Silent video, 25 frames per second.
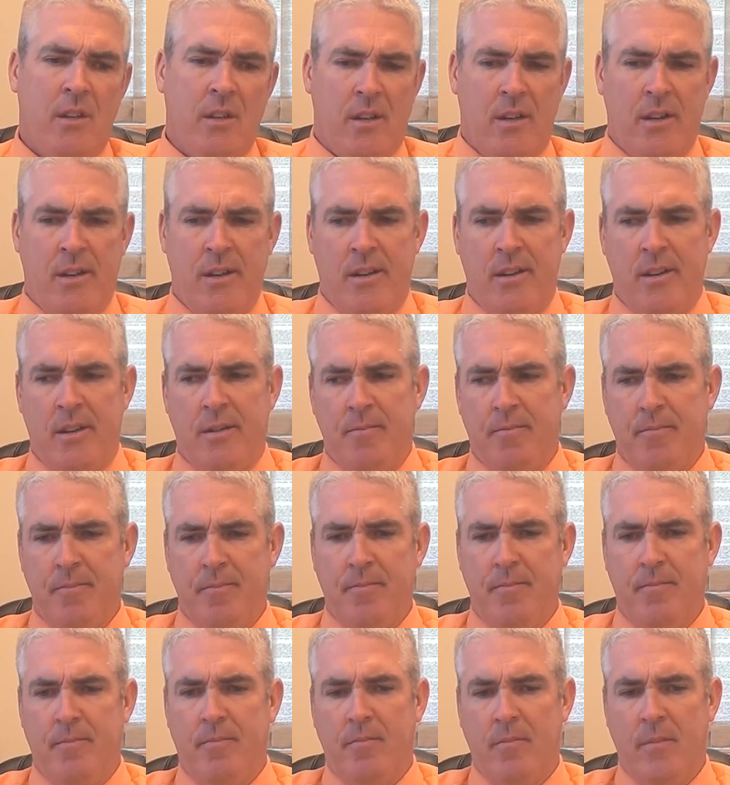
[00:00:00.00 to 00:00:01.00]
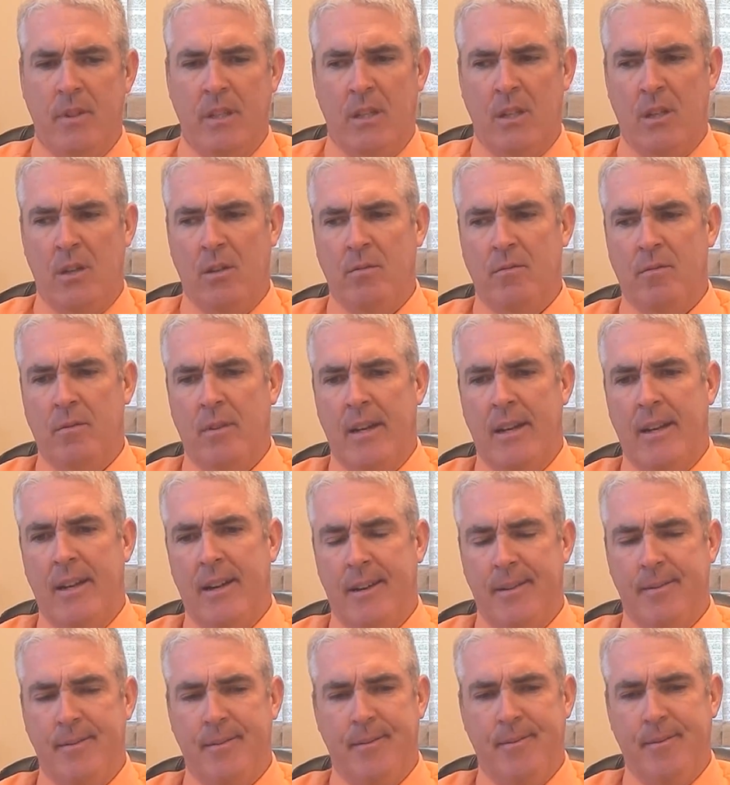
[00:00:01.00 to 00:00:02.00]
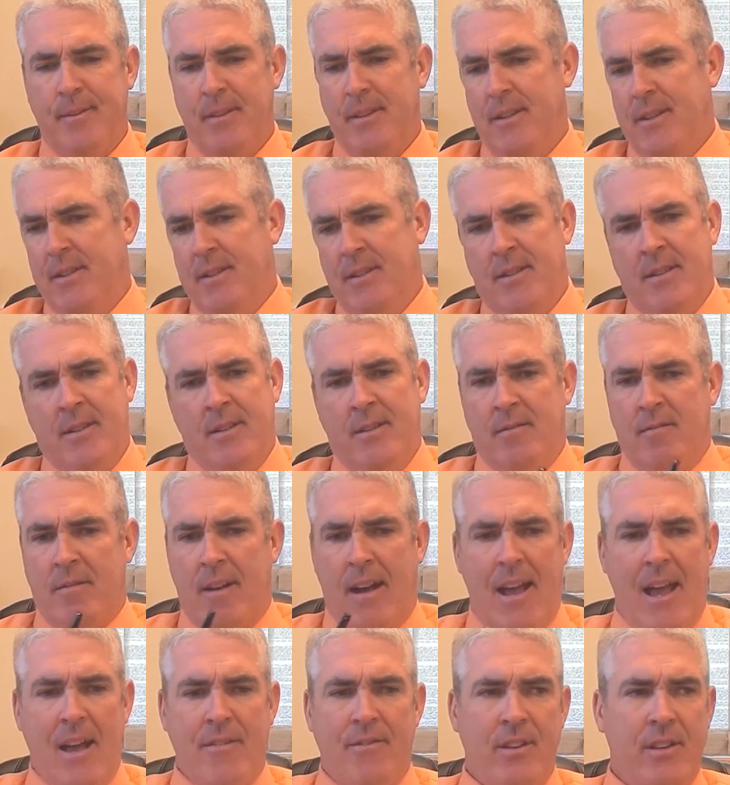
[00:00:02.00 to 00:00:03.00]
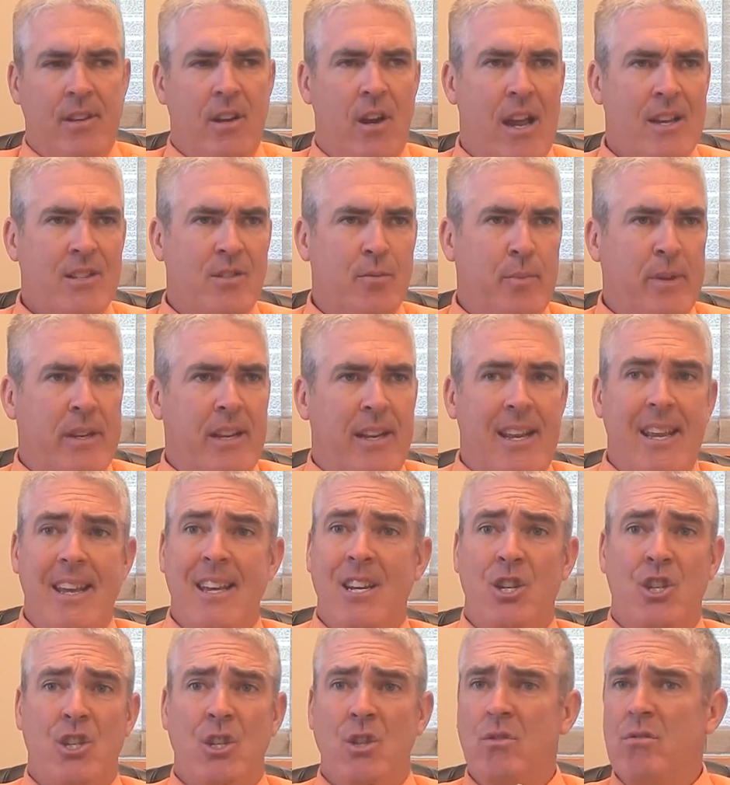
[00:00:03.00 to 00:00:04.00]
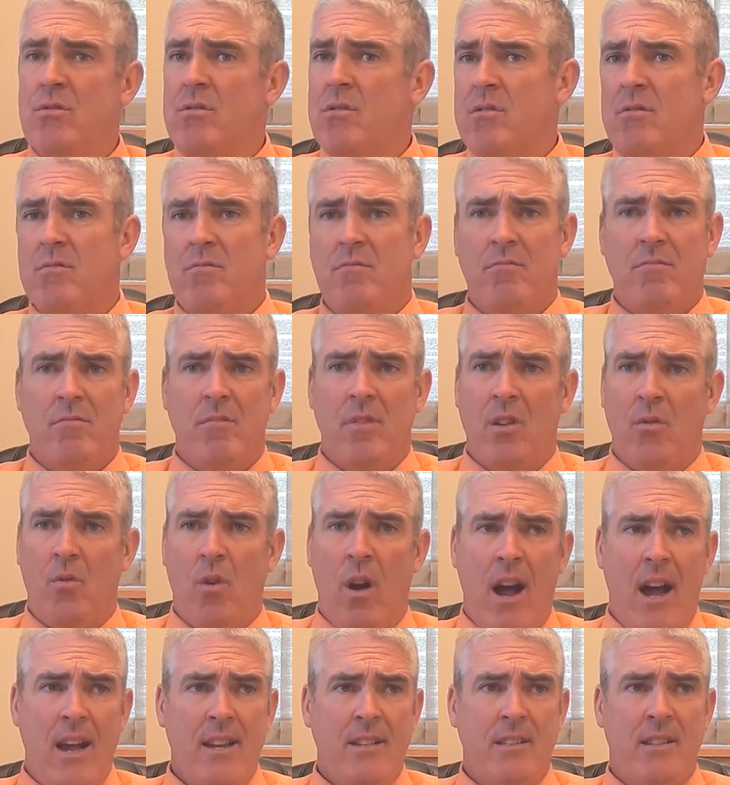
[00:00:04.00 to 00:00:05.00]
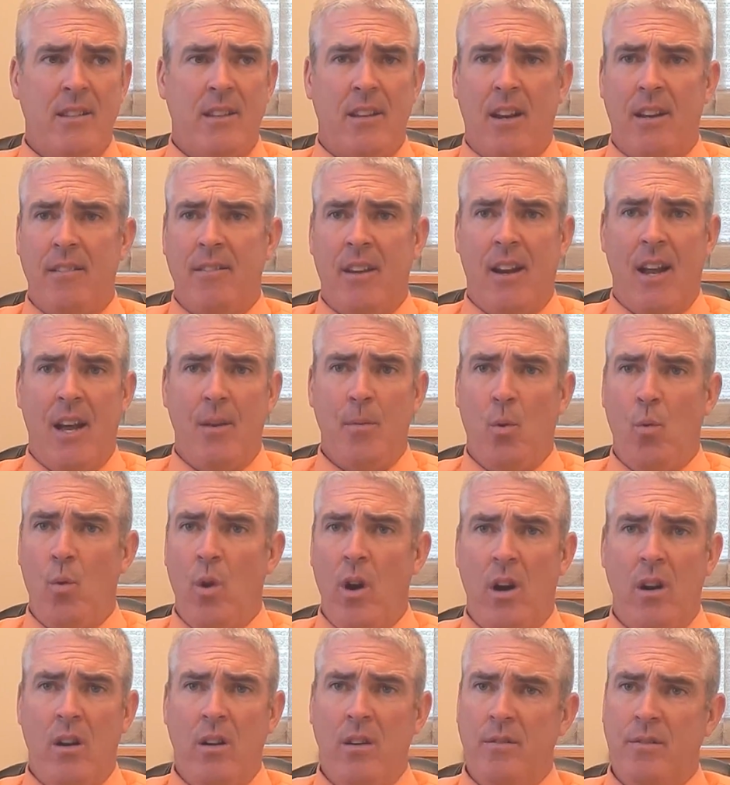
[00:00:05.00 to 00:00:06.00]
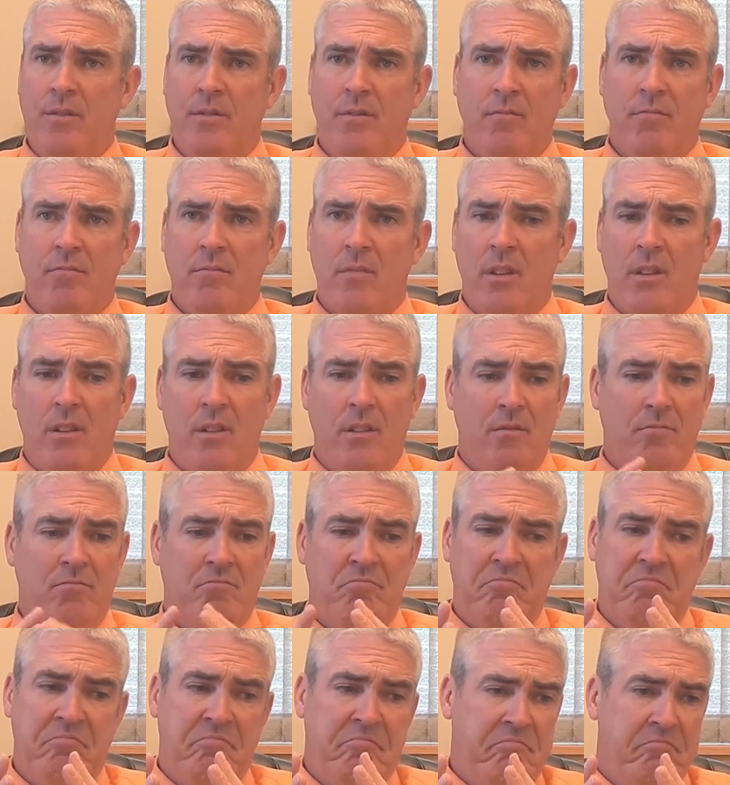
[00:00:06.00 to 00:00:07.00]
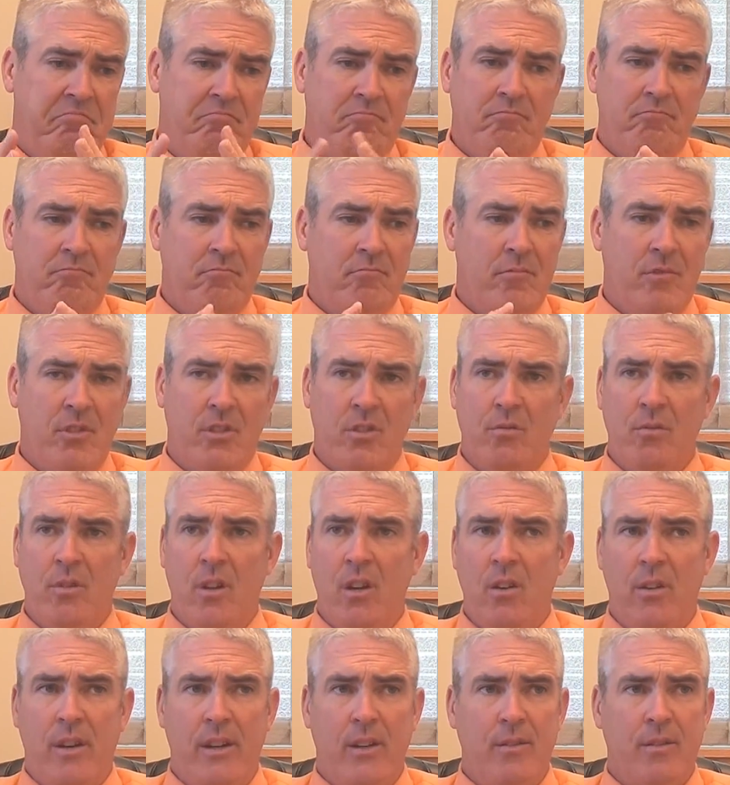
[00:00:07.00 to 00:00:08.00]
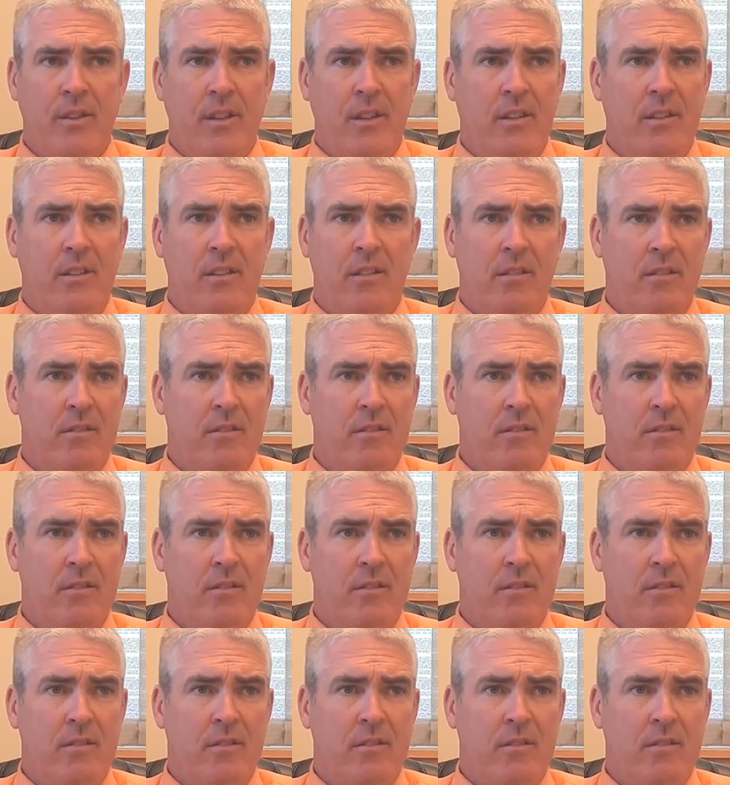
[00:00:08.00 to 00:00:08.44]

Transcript: Um, you know, I, I have there hasn't been any issues arise that, that I'm aware of. Um, so no, I don't think.